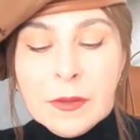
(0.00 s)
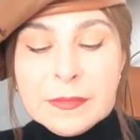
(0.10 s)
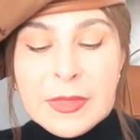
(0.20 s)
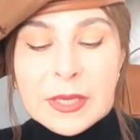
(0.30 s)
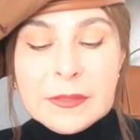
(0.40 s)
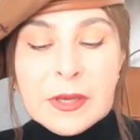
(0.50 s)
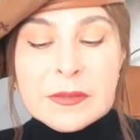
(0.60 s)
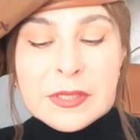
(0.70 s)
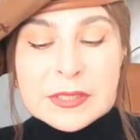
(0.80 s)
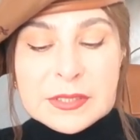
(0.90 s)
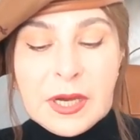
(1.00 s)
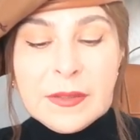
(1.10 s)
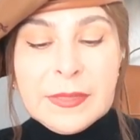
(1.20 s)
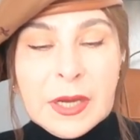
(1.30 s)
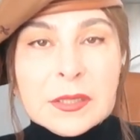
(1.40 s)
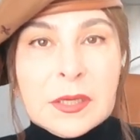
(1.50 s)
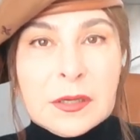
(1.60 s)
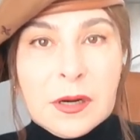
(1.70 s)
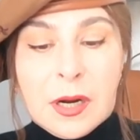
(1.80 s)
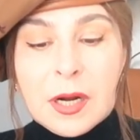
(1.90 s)
Then there is
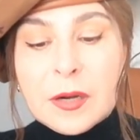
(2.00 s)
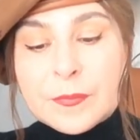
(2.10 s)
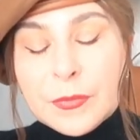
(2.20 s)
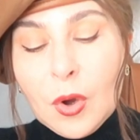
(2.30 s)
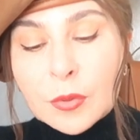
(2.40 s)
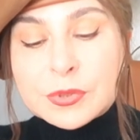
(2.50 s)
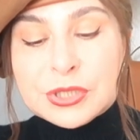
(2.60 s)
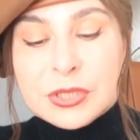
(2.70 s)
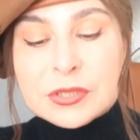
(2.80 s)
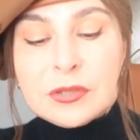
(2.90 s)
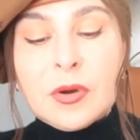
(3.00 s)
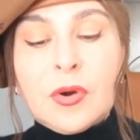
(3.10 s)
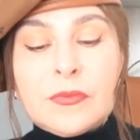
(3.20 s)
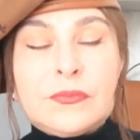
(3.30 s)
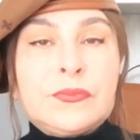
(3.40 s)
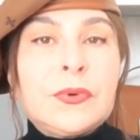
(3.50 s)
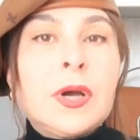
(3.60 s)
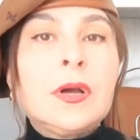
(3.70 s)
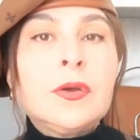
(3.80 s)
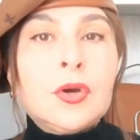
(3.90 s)
another um, options of
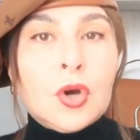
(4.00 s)
uh,